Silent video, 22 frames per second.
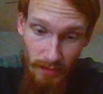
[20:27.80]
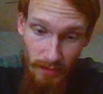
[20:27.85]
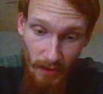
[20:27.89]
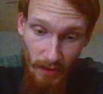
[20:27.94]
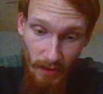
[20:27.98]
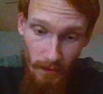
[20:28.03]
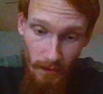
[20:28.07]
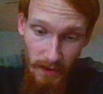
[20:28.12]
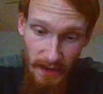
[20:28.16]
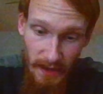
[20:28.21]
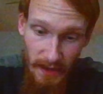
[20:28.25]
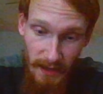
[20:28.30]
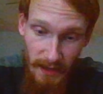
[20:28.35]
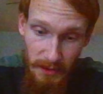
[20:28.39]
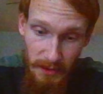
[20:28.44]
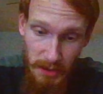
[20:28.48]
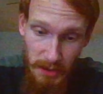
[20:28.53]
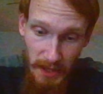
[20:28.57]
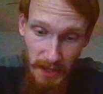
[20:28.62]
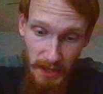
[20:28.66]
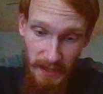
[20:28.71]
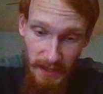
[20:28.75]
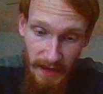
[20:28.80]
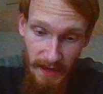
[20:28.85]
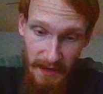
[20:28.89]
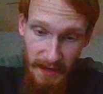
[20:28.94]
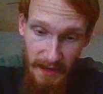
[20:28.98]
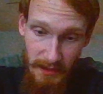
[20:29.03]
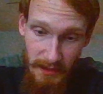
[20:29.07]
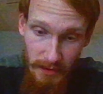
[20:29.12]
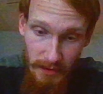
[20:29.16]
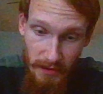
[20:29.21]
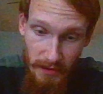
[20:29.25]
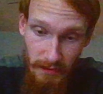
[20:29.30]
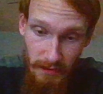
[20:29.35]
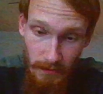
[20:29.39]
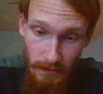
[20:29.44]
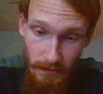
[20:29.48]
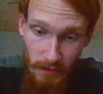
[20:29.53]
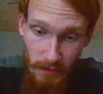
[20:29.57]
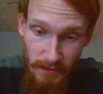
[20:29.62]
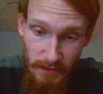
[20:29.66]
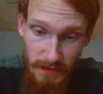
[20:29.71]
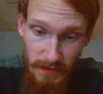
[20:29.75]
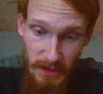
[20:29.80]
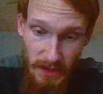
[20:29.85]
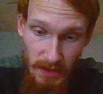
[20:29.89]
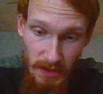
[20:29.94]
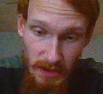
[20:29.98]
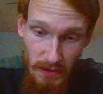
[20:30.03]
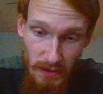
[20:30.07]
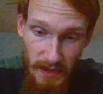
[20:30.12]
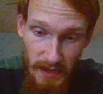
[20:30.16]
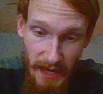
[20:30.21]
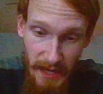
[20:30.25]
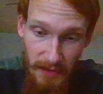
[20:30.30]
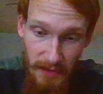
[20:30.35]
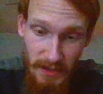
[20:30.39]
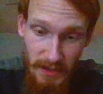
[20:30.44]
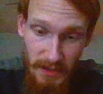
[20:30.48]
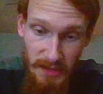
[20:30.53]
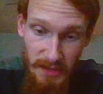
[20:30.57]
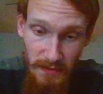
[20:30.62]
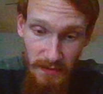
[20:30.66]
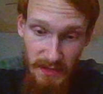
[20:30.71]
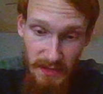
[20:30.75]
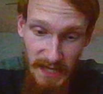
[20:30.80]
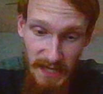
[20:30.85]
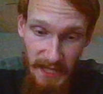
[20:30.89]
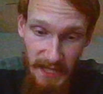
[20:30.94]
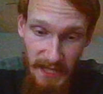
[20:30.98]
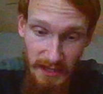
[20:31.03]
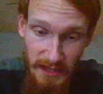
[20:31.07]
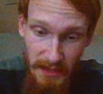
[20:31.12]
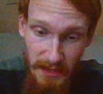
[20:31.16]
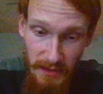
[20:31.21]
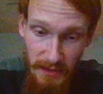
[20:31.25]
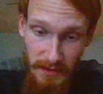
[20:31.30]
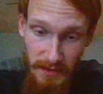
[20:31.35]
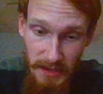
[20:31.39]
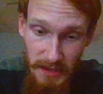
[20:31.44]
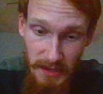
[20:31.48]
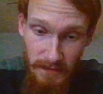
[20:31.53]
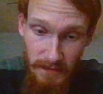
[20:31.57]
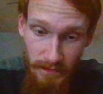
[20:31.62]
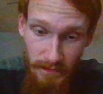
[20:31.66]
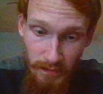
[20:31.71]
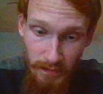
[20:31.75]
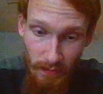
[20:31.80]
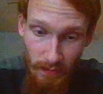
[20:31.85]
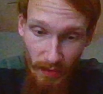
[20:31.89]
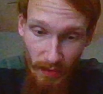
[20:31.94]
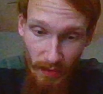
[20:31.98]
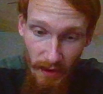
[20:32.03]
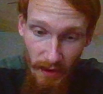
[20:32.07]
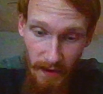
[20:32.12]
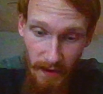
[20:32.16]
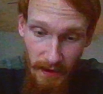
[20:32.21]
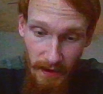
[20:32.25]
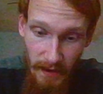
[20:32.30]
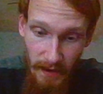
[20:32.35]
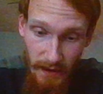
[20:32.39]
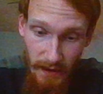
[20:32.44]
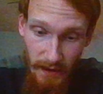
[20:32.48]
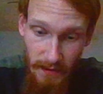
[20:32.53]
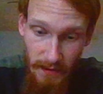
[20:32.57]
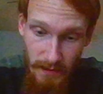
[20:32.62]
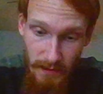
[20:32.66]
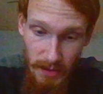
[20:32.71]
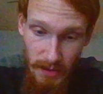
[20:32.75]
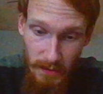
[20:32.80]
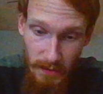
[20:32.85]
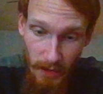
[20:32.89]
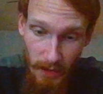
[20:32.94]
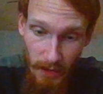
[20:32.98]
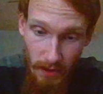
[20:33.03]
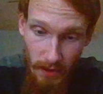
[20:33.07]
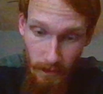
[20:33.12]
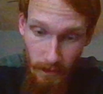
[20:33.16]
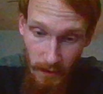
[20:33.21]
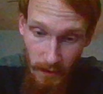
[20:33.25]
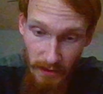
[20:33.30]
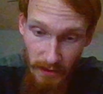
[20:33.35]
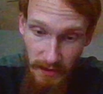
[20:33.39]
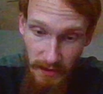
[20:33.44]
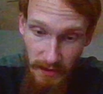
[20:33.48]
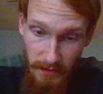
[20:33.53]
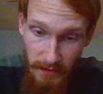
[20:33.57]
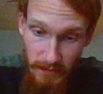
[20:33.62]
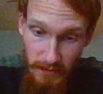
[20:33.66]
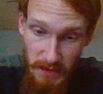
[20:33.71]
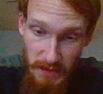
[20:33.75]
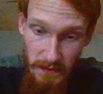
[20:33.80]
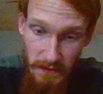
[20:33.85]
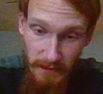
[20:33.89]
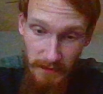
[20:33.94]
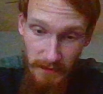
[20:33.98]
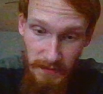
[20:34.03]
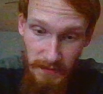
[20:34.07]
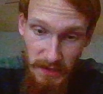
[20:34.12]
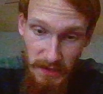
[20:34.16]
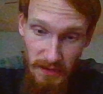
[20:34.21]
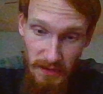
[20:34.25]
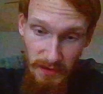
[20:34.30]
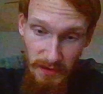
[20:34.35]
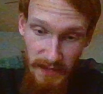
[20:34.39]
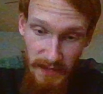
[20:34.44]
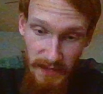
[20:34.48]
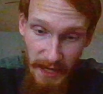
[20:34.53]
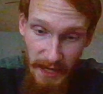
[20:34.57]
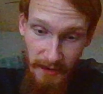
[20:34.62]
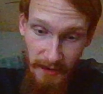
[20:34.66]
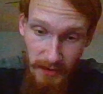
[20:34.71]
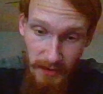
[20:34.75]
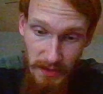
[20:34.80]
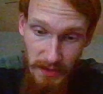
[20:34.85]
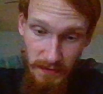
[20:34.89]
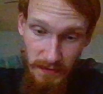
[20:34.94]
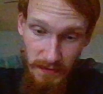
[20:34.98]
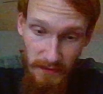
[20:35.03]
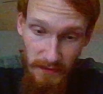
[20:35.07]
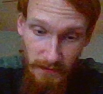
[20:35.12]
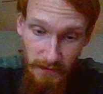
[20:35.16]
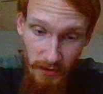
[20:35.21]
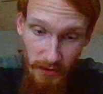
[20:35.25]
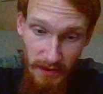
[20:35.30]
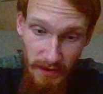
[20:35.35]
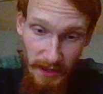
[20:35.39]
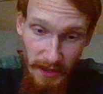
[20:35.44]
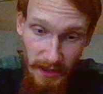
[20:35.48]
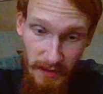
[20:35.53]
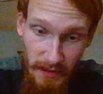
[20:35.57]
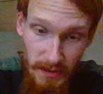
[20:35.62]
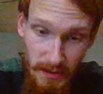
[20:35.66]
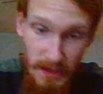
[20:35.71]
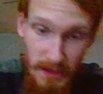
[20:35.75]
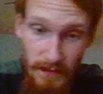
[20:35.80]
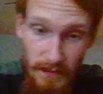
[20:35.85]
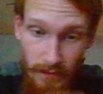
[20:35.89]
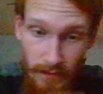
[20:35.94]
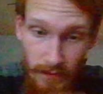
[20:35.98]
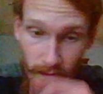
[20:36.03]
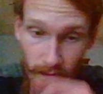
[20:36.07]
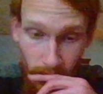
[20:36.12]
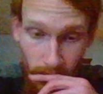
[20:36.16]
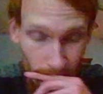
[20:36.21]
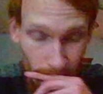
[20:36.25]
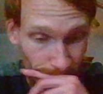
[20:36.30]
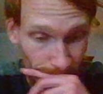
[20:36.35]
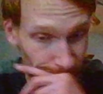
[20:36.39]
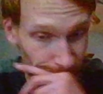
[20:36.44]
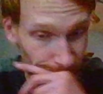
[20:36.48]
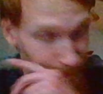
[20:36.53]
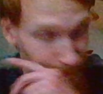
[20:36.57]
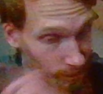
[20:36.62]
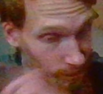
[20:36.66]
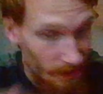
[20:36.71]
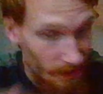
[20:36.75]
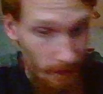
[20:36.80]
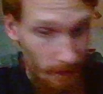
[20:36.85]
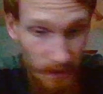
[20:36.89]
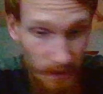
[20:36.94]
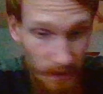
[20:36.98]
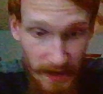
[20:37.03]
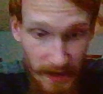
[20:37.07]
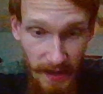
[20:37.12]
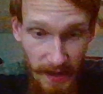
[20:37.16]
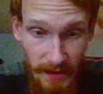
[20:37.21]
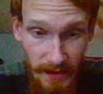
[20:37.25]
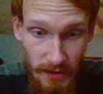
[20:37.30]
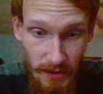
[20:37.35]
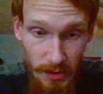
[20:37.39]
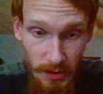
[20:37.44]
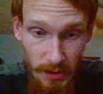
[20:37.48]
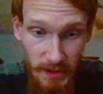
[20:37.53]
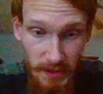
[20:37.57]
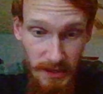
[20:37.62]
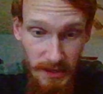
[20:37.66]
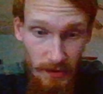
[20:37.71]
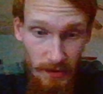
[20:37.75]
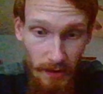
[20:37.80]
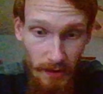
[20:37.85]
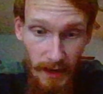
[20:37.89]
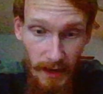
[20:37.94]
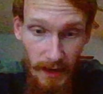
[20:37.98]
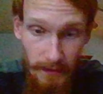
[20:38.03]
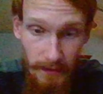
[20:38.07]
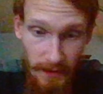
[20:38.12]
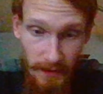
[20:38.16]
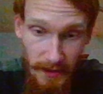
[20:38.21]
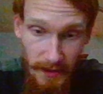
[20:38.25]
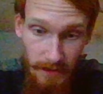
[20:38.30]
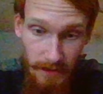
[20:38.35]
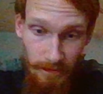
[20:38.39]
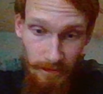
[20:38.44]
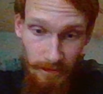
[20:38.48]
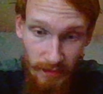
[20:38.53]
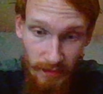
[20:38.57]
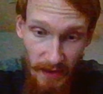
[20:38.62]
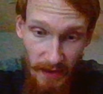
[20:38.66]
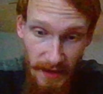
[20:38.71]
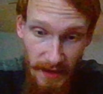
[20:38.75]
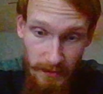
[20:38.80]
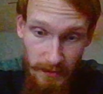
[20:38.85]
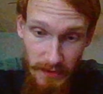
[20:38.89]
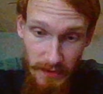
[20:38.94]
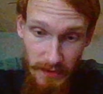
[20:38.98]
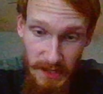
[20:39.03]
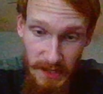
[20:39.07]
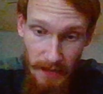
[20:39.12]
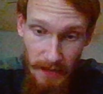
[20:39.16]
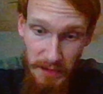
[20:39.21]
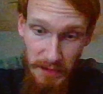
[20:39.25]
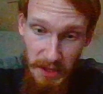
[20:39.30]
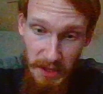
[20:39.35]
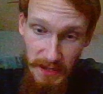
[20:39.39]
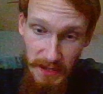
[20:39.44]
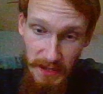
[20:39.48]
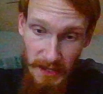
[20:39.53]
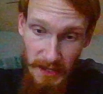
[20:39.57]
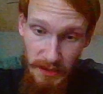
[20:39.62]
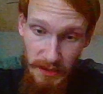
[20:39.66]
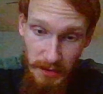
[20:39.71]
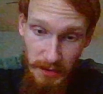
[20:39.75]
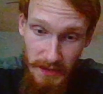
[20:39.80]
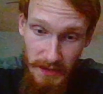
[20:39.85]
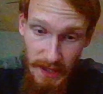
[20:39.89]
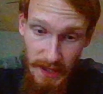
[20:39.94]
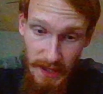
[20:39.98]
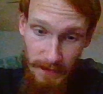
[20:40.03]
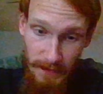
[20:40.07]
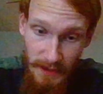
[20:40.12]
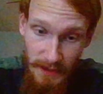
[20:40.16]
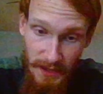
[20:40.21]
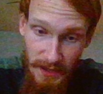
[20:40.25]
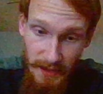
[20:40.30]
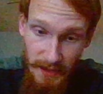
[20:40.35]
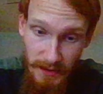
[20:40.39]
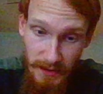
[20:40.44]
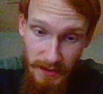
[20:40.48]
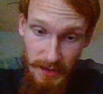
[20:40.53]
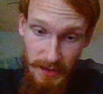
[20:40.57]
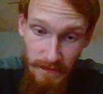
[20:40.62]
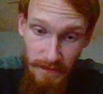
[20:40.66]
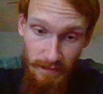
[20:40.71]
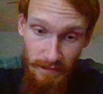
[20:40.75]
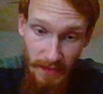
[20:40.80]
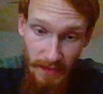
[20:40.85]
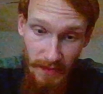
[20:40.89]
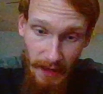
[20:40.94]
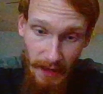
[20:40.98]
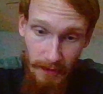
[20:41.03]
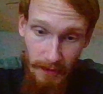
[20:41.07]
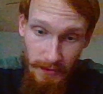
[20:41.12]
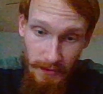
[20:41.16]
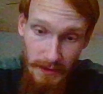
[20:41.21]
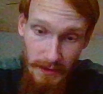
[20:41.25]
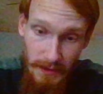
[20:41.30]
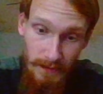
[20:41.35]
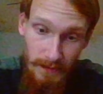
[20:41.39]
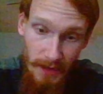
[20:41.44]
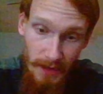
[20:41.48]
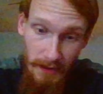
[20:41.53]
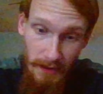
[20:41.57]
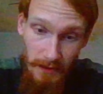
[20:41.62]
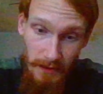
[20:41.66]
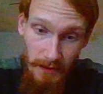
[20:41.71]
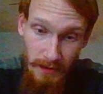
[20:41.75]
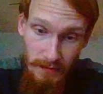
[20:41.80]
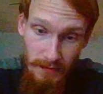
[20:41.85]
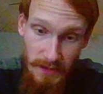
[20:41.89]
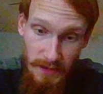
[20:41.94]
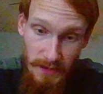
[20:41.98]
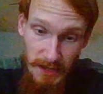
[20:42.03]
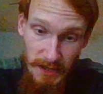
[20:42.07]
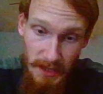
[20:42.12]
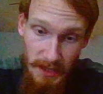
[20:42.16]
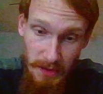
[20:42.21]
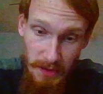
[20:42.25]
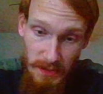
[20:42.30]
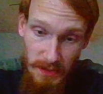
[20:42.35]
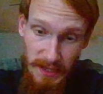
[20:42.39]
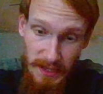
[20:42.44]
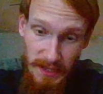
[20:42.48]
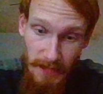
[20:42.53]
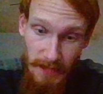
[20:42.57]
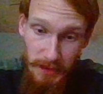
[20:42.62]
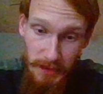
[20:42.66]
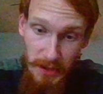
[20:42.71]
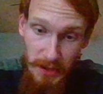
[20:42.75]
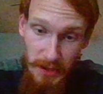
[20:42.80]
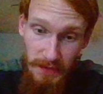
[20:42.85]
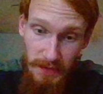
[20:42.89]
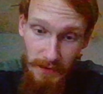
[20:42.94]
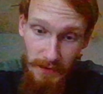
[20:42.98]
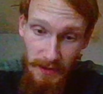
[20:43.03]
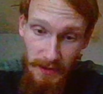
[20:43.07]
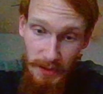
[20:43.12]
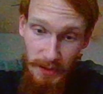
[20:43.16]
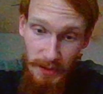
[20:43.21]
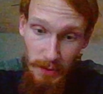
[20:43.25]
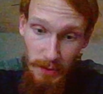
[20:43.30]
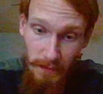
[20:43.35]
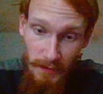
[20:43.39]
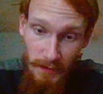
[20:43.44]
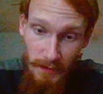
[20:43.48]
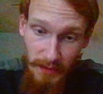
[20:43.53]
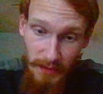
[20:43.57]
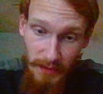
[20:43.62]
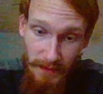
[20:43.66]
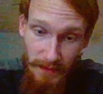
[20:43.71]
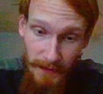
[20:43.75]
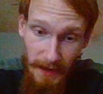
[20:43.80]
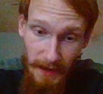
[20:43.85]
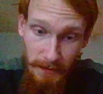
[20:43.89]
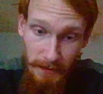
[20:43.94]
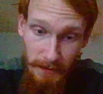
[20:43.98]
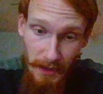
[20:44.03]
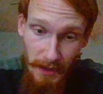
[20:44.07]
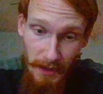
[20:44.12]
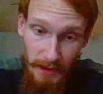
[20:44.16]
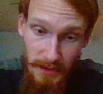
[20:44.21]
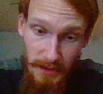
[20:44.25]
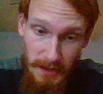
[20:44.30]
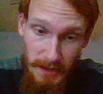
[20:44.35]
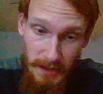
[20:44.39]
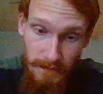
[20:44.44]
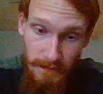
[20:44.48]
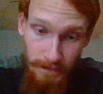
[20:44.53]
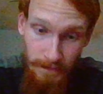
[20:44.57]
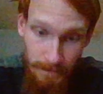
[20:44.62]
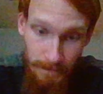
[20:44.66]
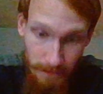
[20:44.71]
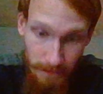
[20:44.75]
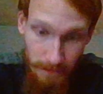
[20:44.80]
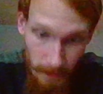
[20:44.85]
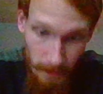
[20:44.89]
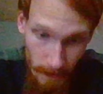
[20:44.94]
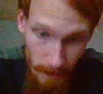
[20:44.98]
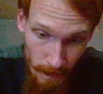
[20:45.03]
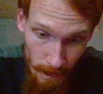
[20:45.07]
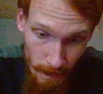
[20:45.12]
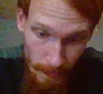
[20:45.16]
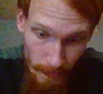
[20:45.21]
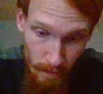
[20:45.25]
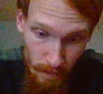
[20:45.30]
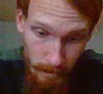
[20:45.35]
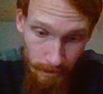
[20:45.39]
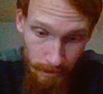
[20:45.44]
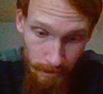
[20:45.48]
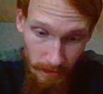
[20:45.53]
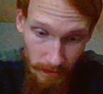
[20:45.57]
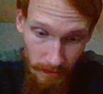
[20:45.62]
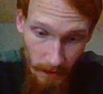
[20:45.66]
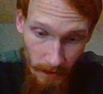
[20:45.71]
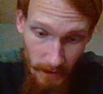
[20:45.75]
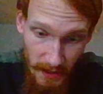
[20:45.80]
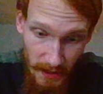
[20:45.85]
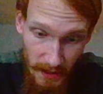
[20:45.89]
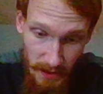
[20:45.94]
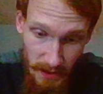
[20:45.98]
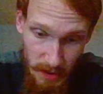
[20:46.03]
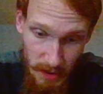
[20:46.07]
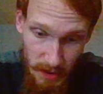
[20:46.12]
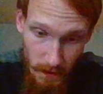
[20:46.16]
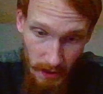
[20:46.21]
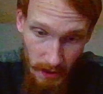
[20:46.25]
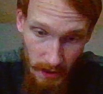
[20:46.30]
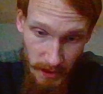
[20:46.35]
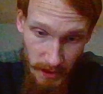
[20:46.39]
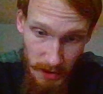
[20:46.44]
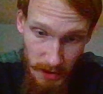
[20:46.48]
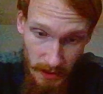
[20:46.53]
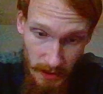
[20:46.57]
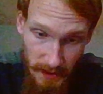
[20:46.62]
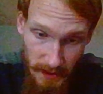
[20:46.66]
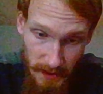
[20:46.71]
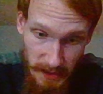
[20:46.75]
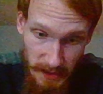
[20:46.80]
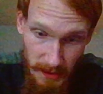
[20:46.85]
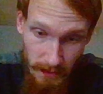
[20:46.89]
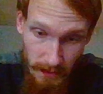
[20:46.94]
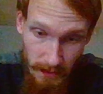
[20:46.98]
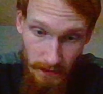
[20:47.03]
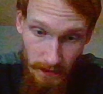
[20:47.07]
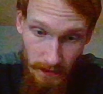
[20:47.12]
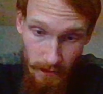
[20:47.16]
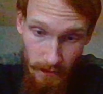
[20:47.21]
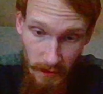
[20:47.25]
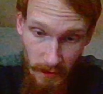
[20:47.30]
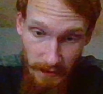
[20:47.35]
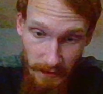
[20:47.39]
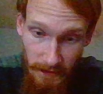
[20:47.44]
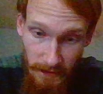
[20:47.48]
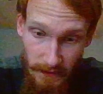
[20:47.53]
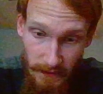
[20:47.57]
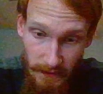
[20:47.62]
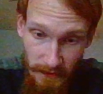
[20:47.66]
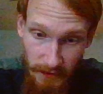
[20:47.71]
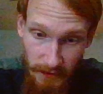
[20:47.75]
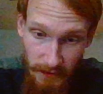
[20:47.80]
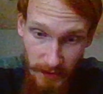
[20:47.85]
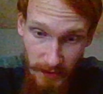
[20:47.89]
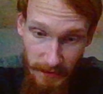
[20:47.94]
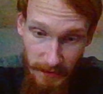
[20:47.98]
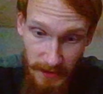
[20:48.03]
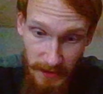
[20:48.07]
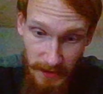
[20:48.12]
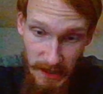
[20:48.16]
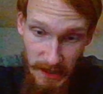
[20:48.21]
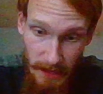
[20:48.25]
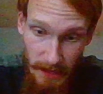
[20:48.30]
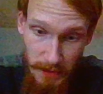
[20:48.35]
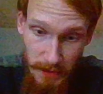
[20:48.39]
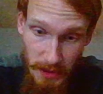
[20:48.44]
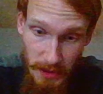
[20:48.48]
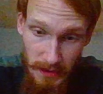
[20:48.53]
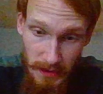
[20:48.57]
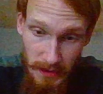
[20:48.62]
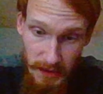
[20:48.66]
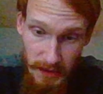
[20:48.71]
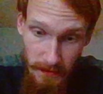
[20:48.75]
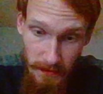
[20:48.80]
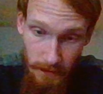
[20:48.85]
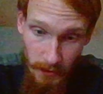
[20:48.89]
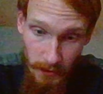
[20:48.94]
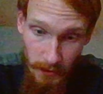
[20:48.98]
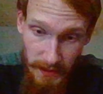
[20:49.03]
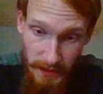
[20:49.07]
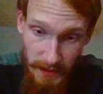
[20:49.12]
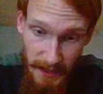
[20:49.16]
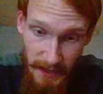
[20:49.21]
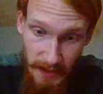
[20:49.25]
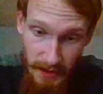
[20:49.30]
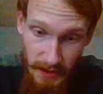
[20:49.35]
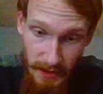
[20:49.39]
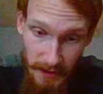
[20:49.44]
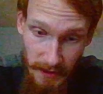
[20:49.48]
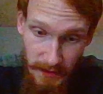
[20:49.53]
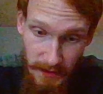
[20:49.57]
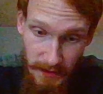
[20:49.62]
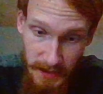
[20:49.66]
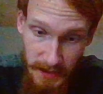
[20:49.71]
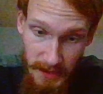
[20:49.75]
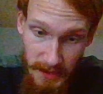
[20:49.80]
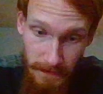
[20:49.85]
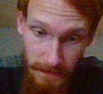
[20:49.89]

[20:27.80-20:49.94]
We had Jake Haener with 2 carries for 10 yards. And Jamal Williams with 2 carries for 4 yards. We had Chris Olave, 8 receptions, 107 yards. Alvin Kamara, 6 receptions for 155 yards. We had Juwan Johnson with 3 receptions, 48 yards.